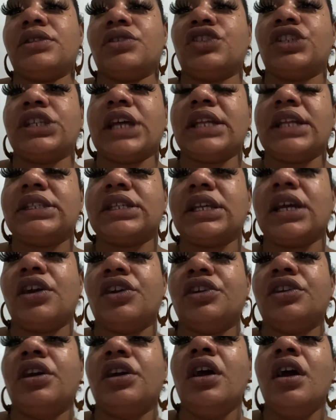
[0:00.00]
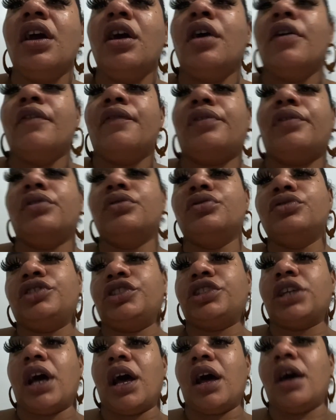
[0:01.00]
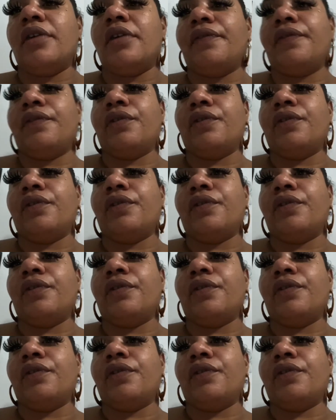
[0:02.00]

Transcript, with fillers: So she has to get her flu shot